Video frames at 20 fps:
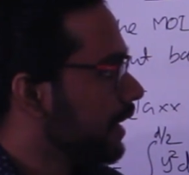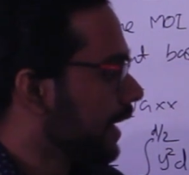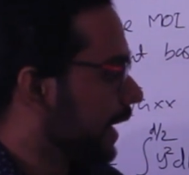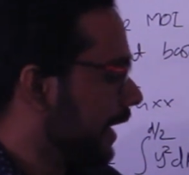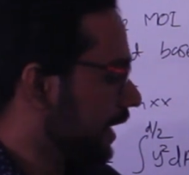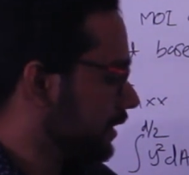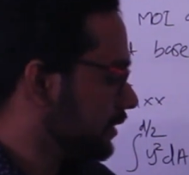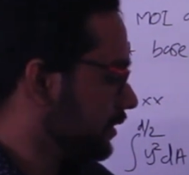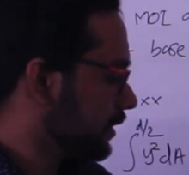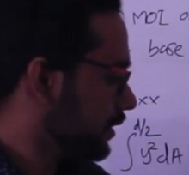
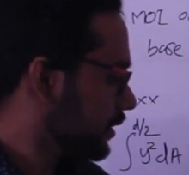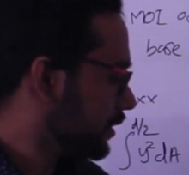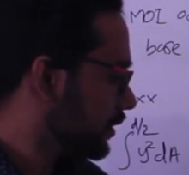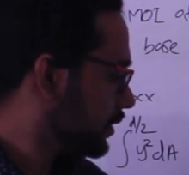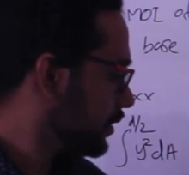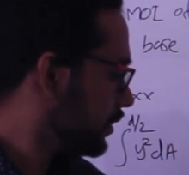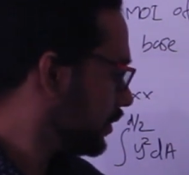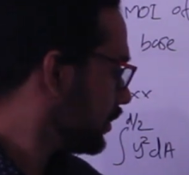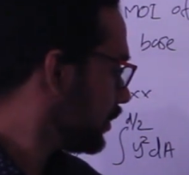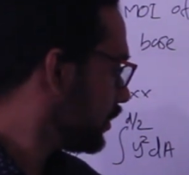axis.
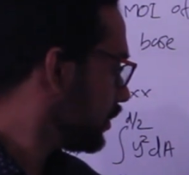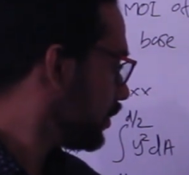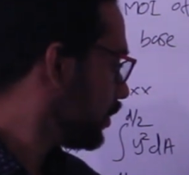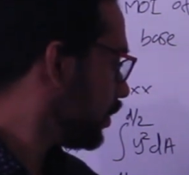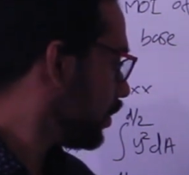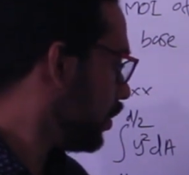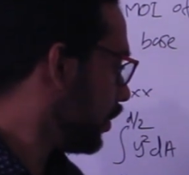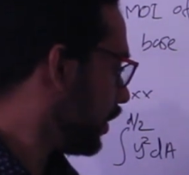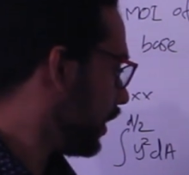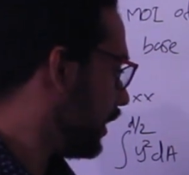
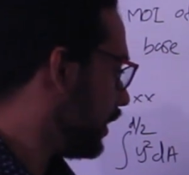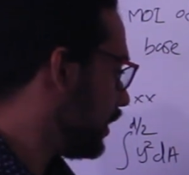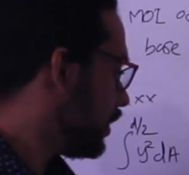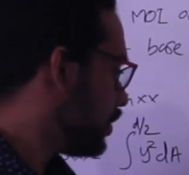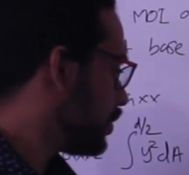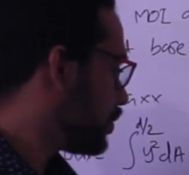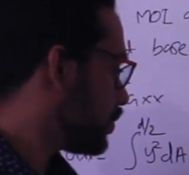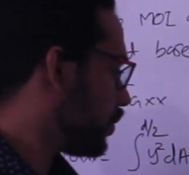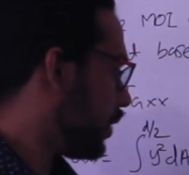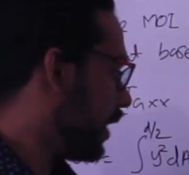Okay,
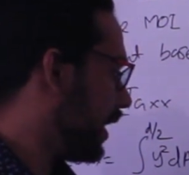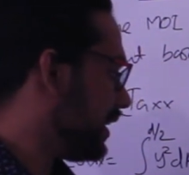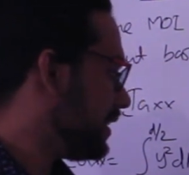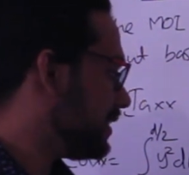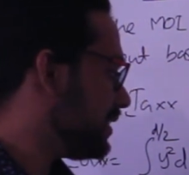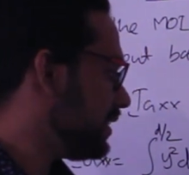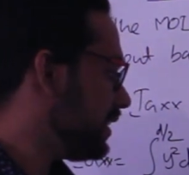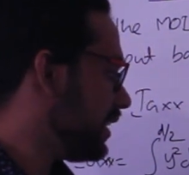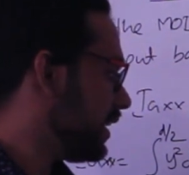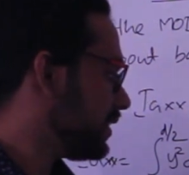so
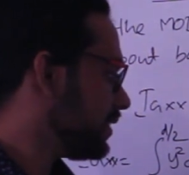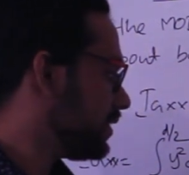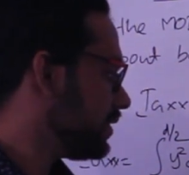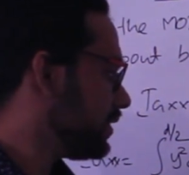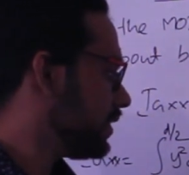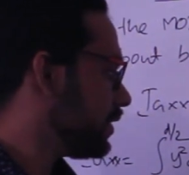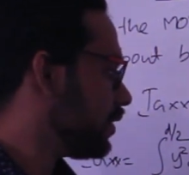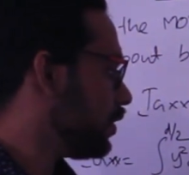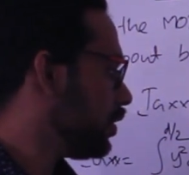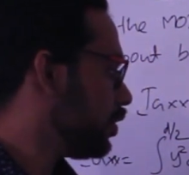IGX is
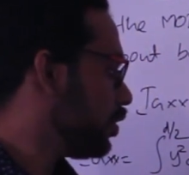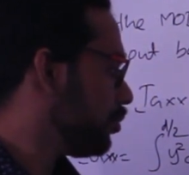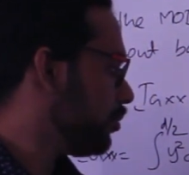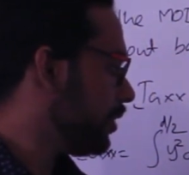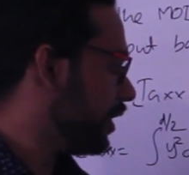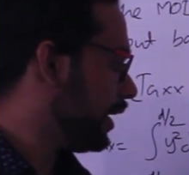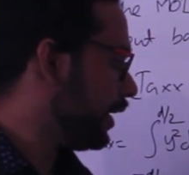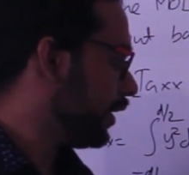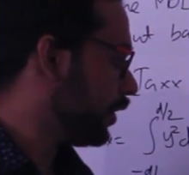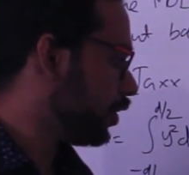equal to
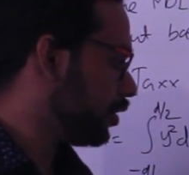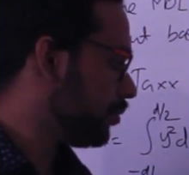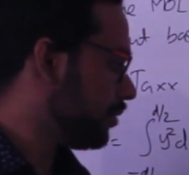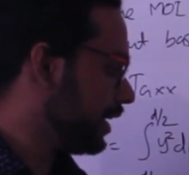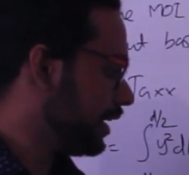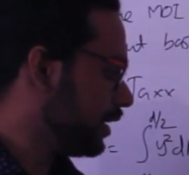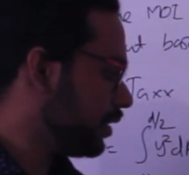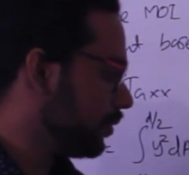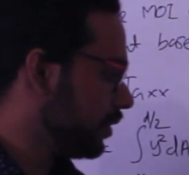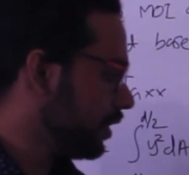BD cube
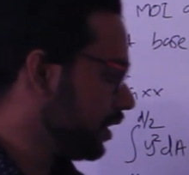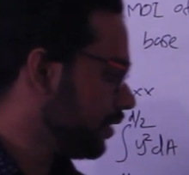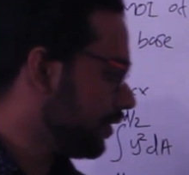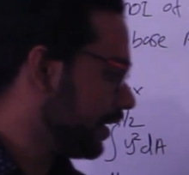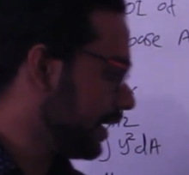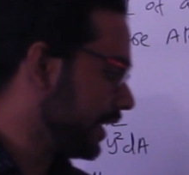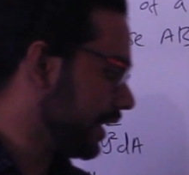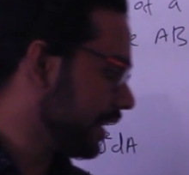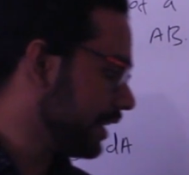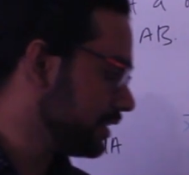by 12
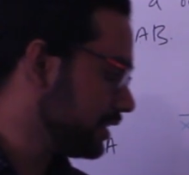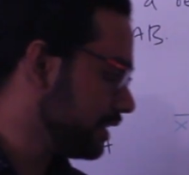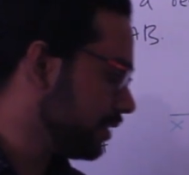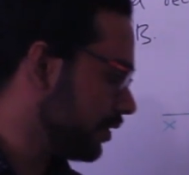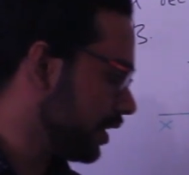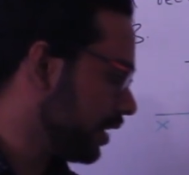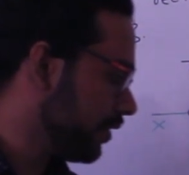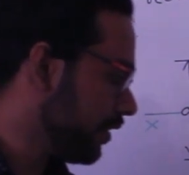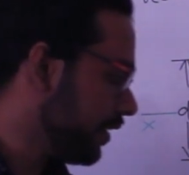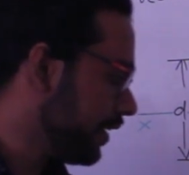and
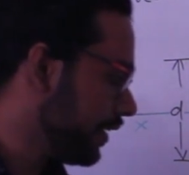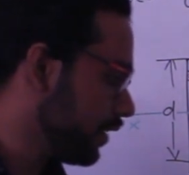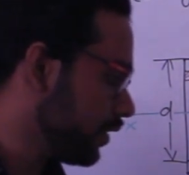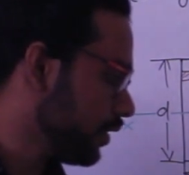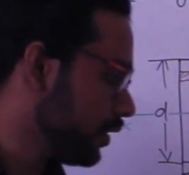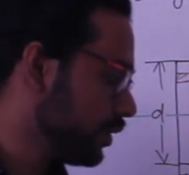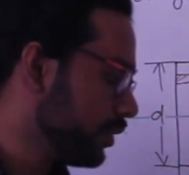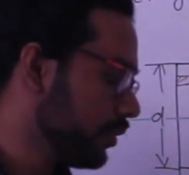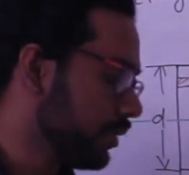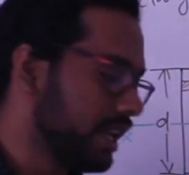IGYY
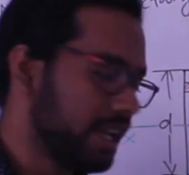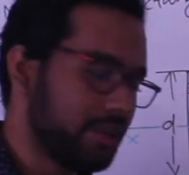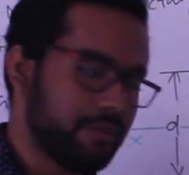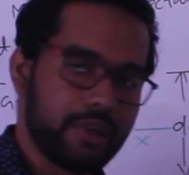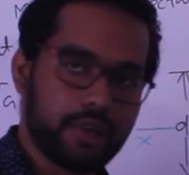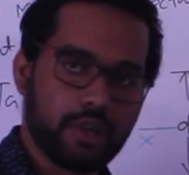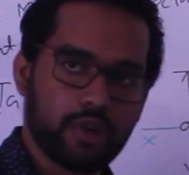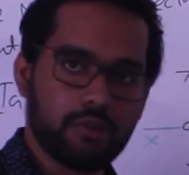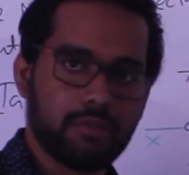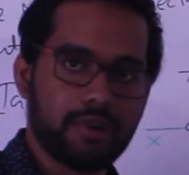equal to DB
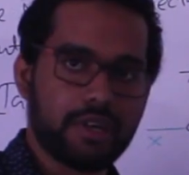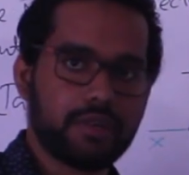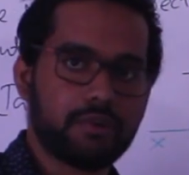cube by